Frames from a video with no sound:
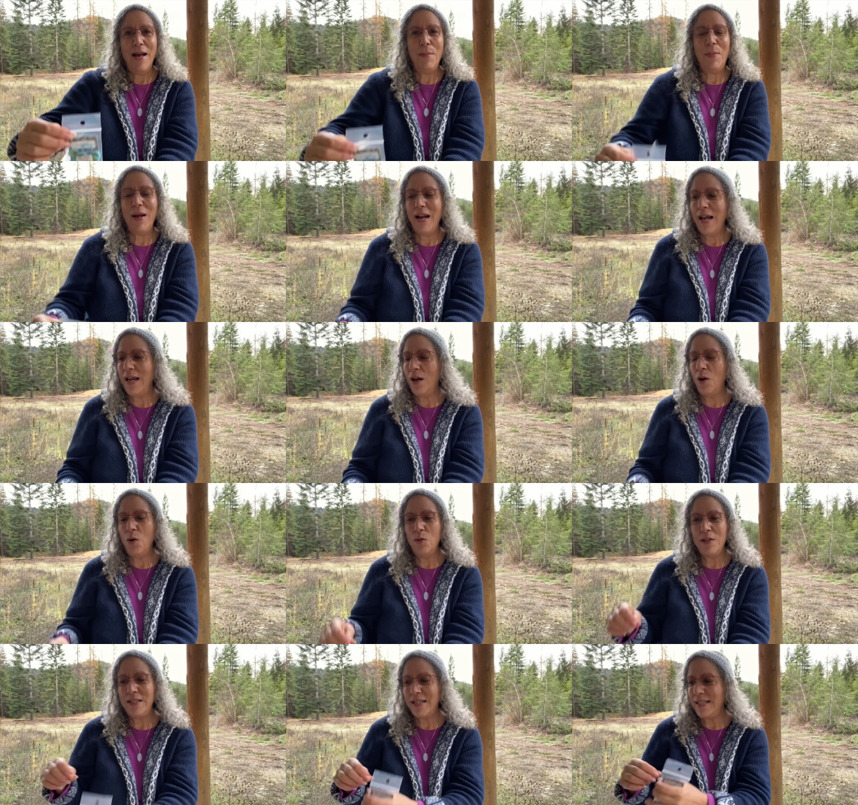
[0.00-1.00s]
but I
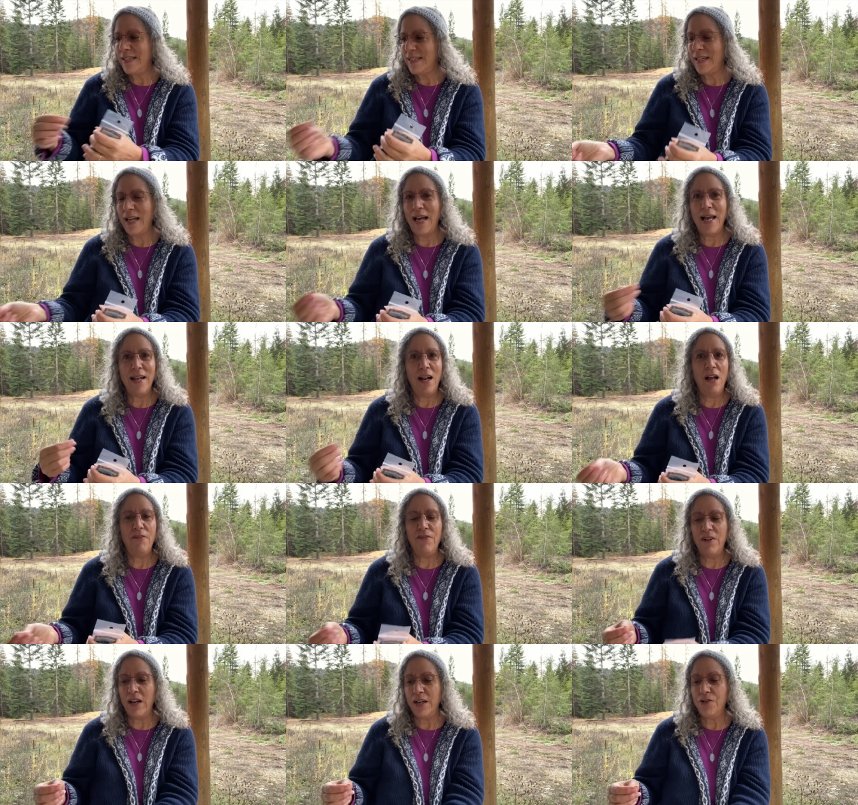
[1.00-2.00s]
always, they slide off
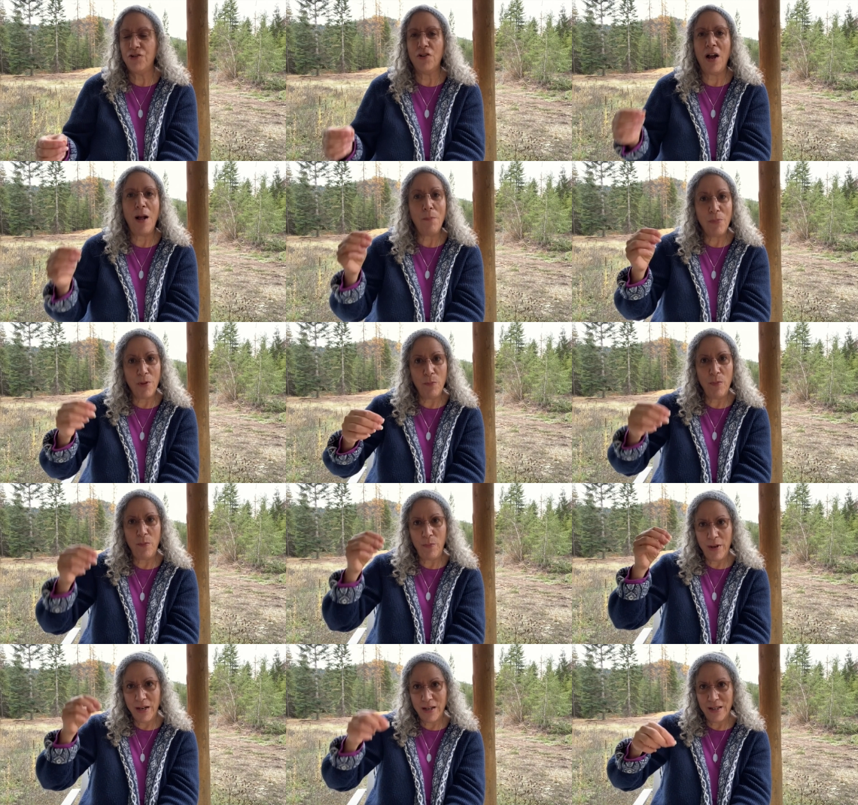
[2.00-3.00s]
and I drop them
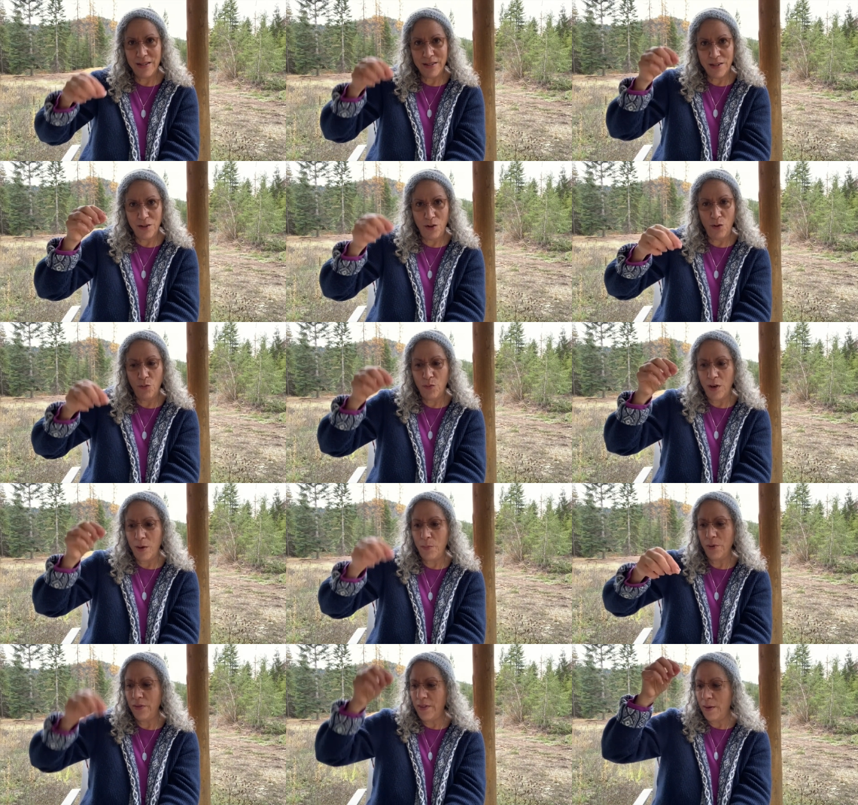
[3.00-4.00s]
and because they're little
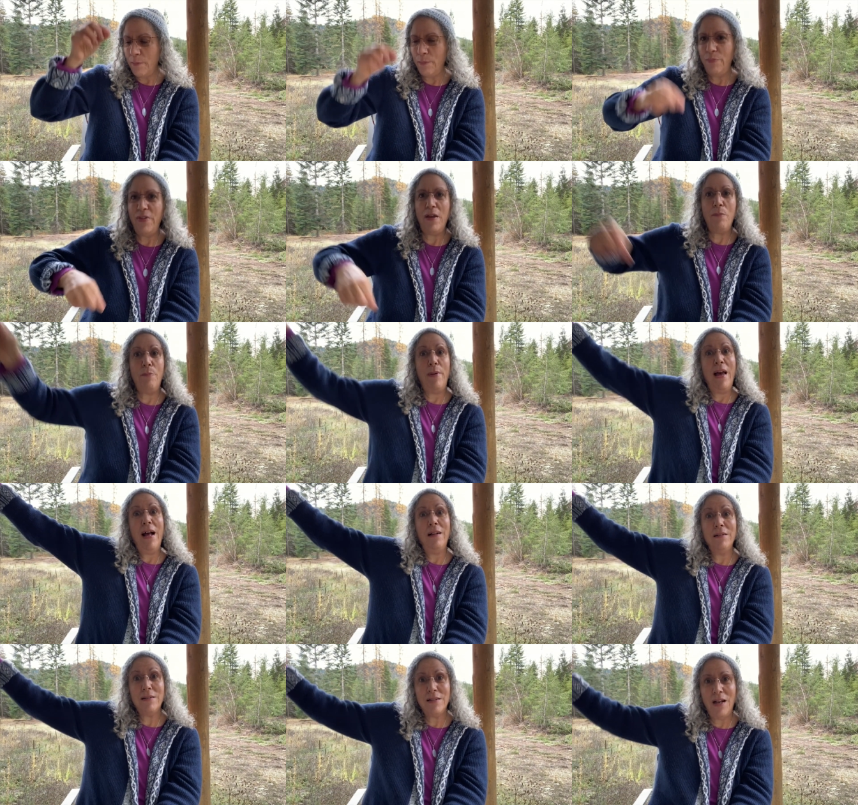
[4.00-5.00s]
rubber, they, they
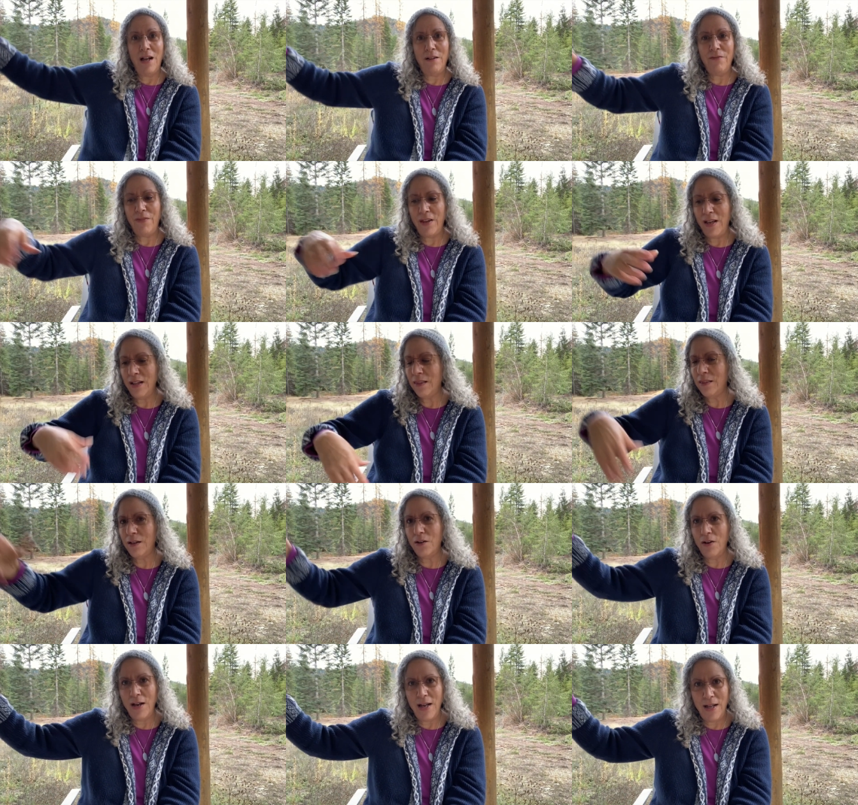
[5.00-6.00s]
bounce off, they hit the
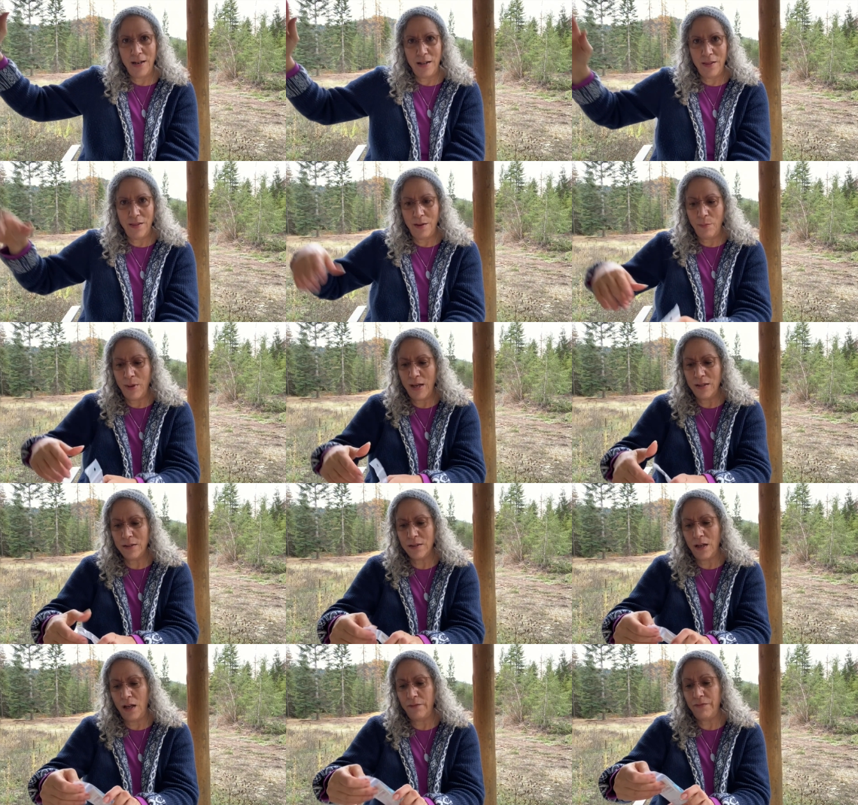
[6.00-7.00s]
ground and they
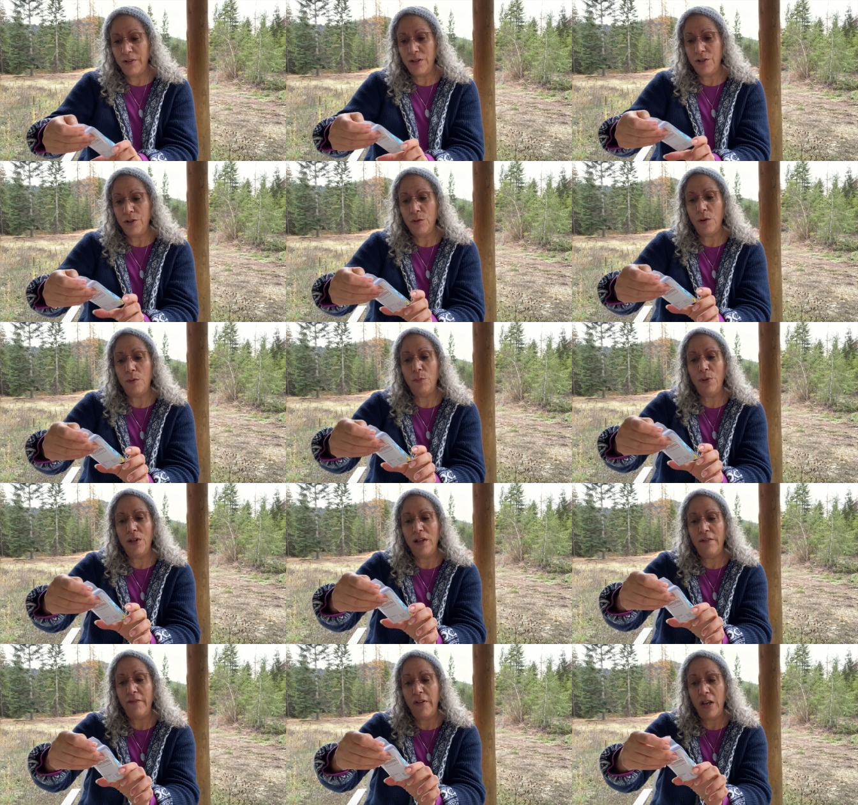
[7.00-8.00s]
bounce off into
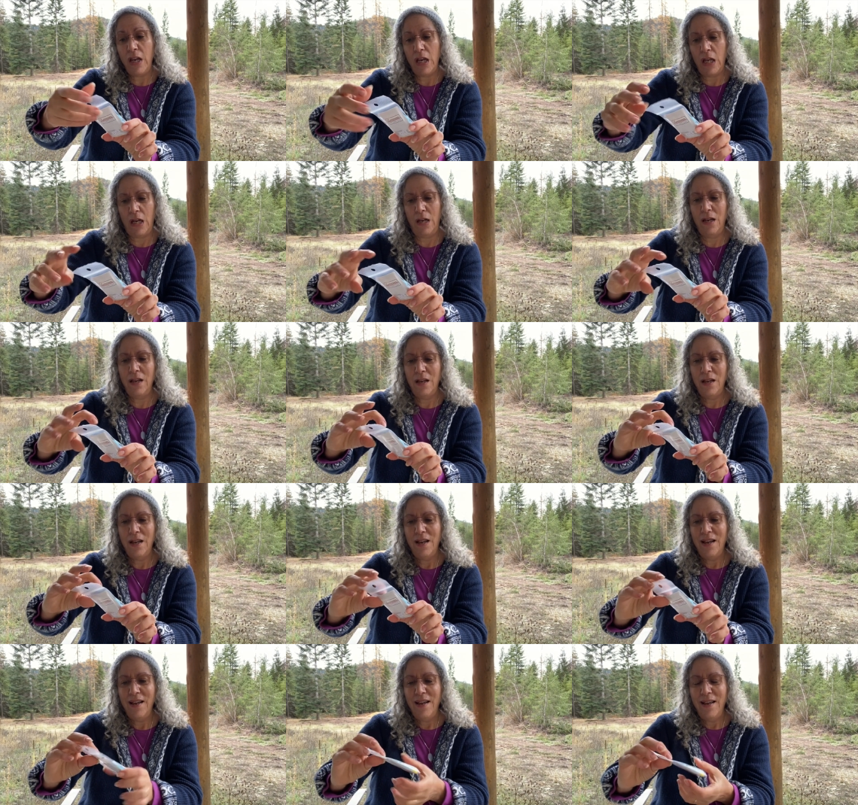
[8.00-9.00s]
oblivion.
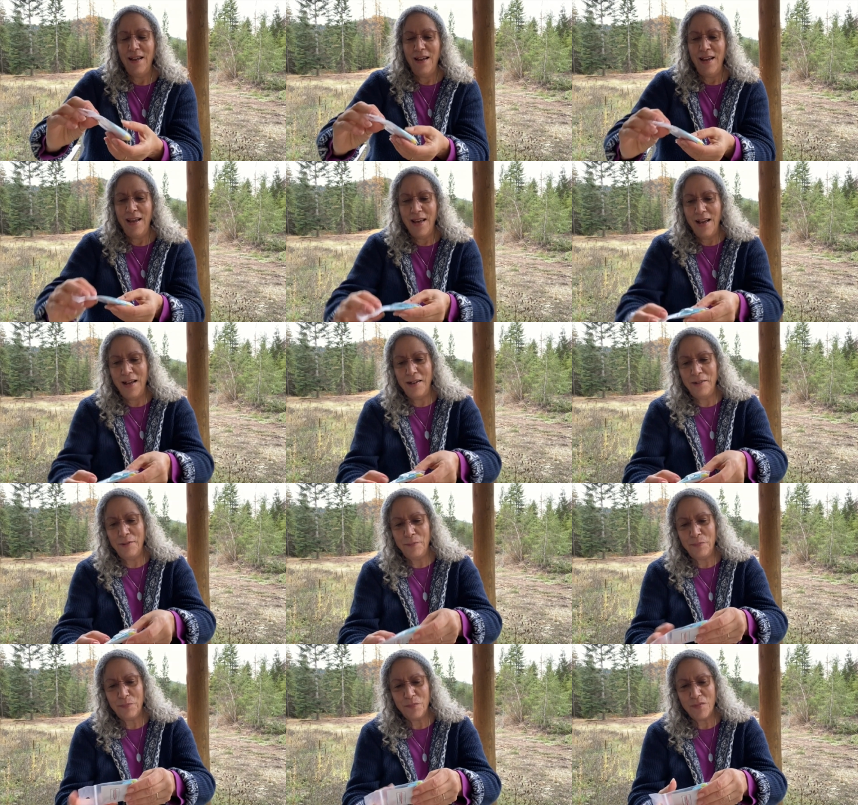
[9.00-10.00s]
And
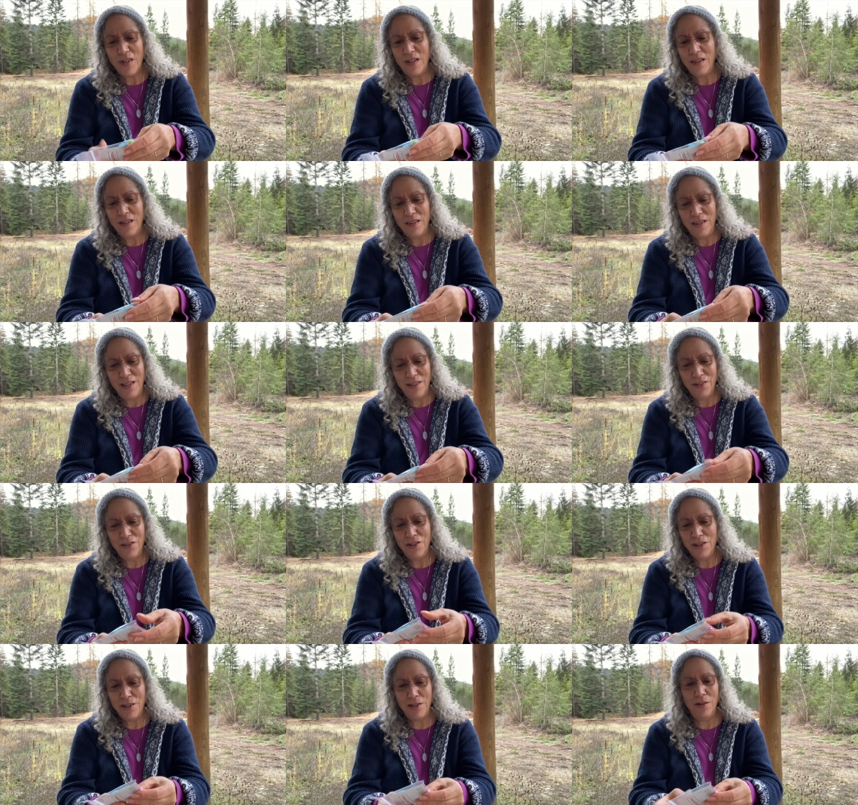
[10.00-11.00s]
I thought these are
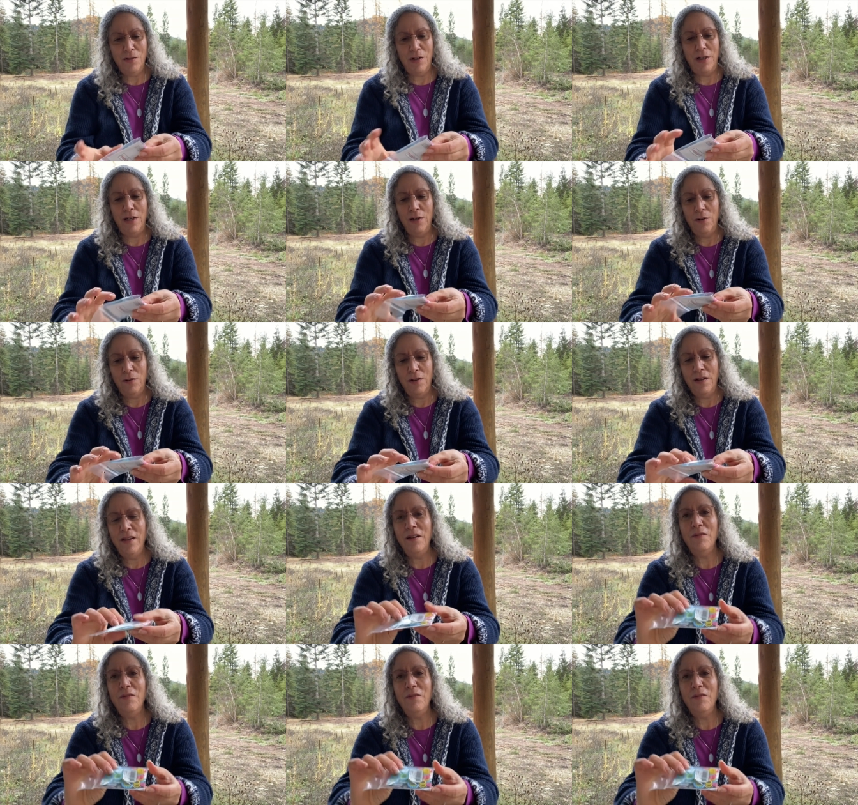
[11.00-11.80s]
just so cute and they